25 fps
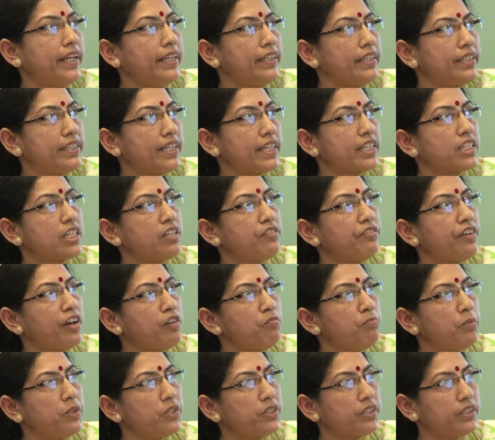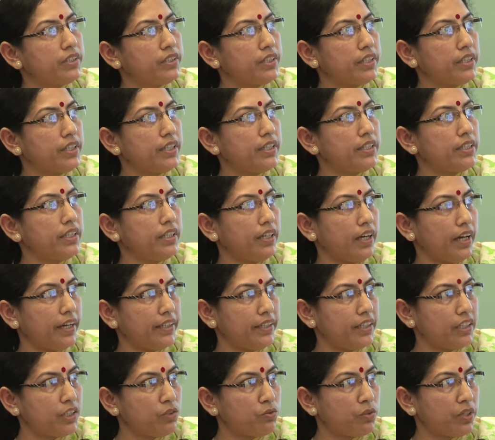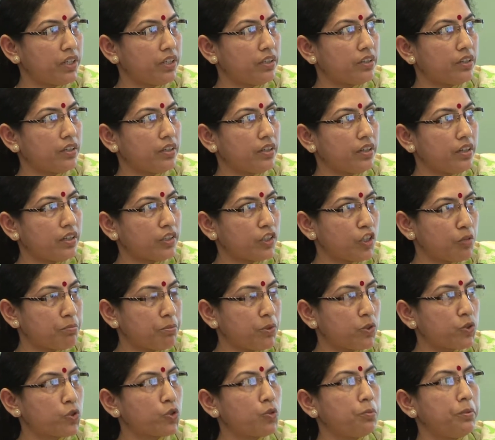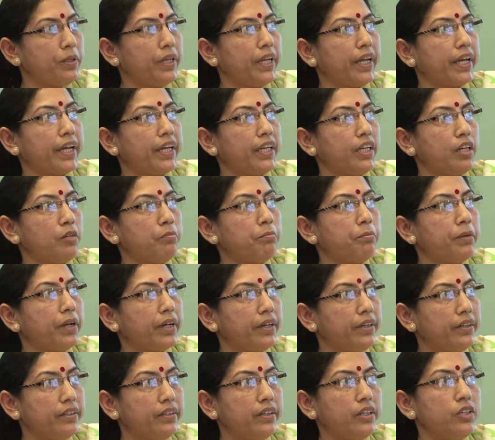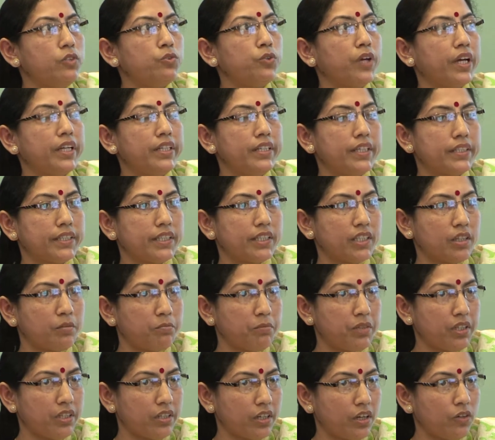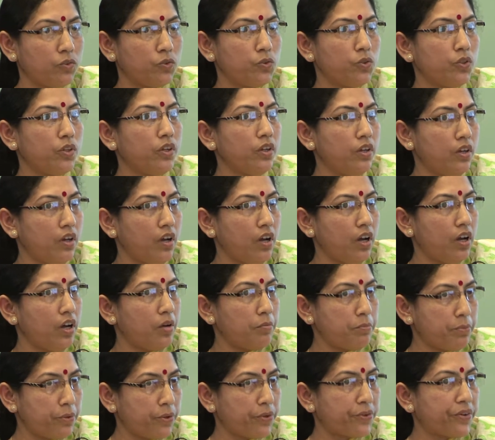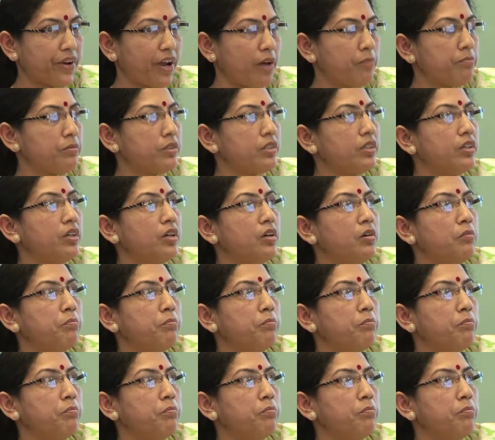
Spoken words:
than the 65 mission cities, the others were supposed to be taken up under the UIDSS-empty town programs,